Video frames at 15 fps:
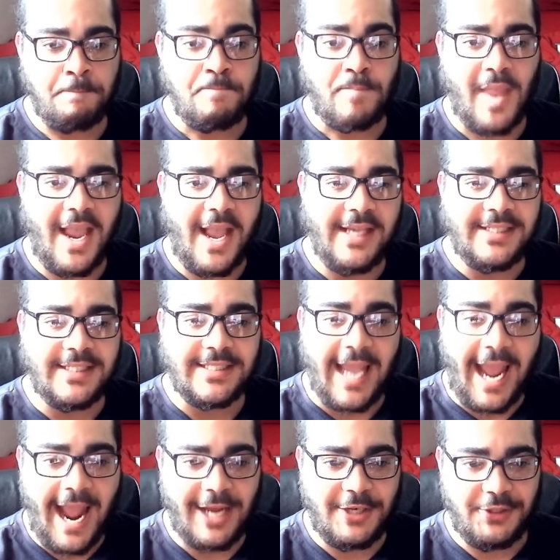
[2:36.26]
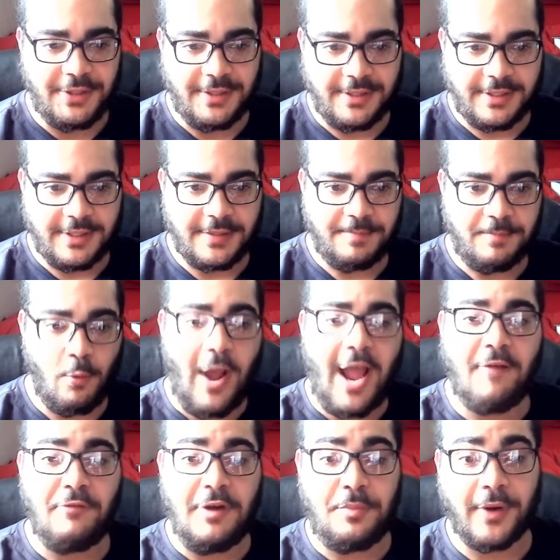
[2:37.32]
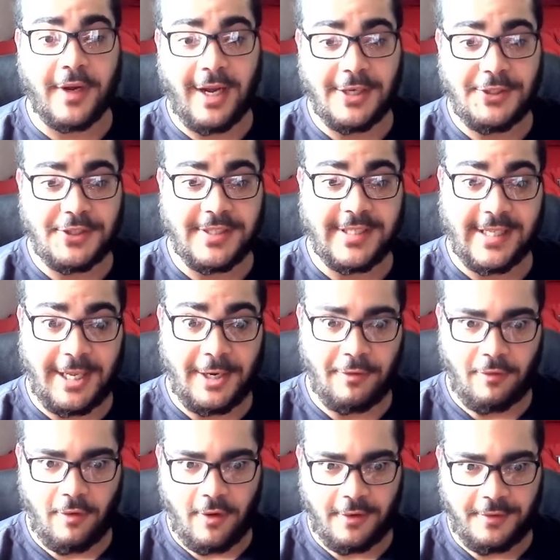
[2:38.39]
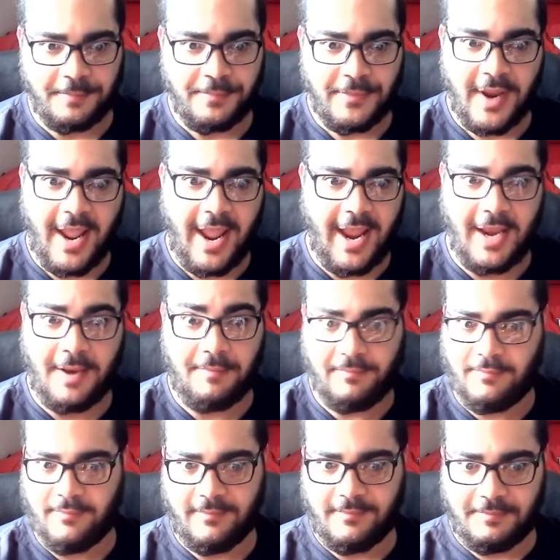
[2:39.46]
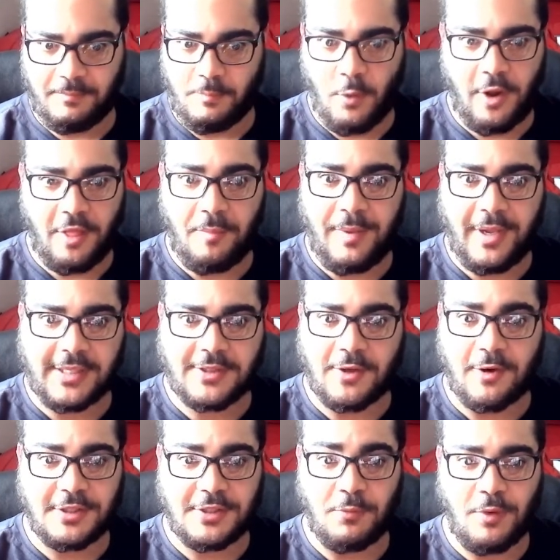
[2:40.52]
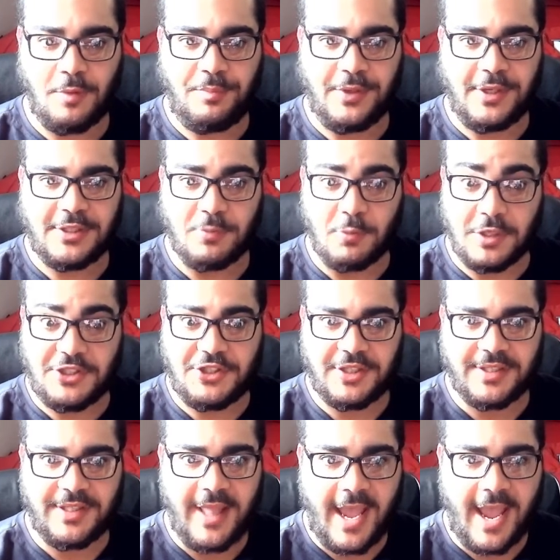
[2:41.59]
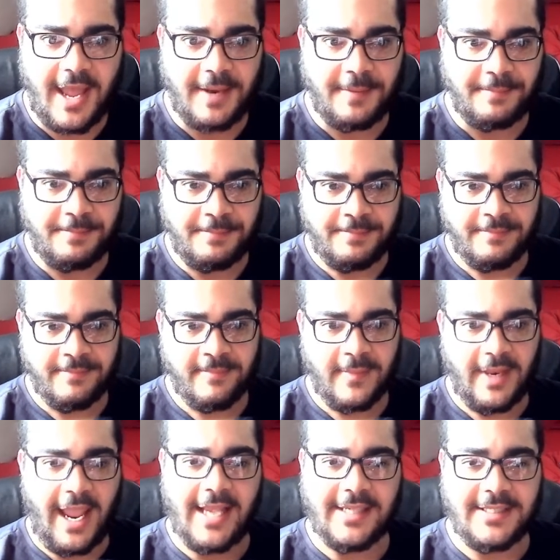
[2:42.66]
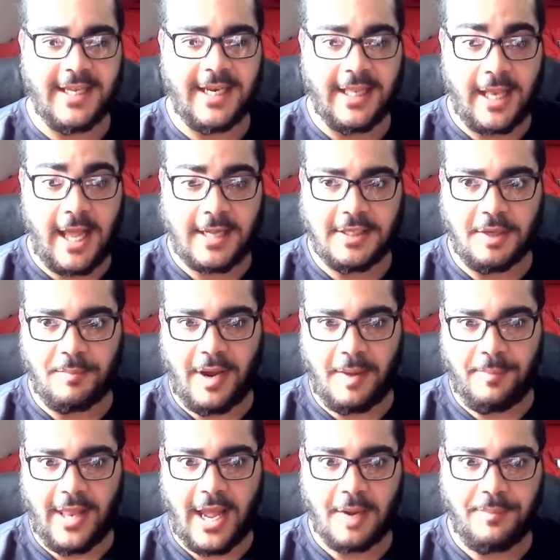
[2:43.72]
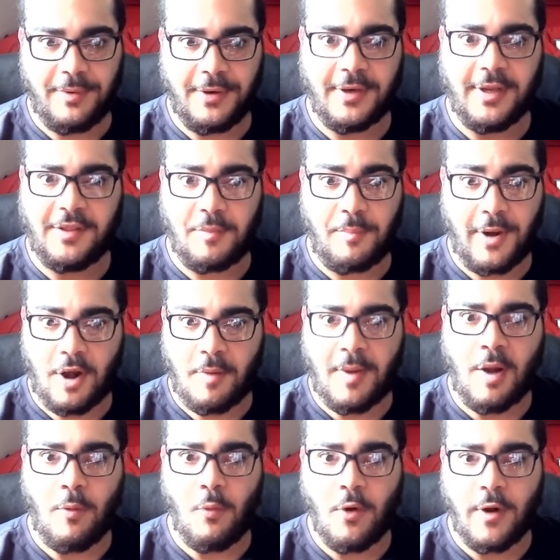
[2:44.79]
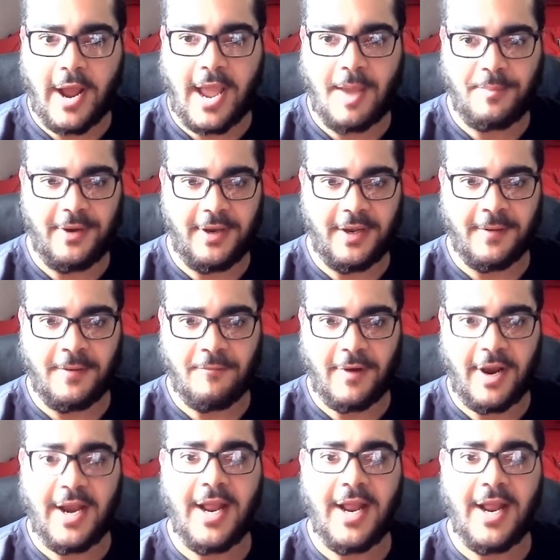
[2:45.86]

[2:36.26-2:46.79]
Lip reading: Ace's actions will have repercussions later on. And one of the biggest arcs in One Piece was just that. Ace getting locked up by Blackbeard and the Paramount War happening, right?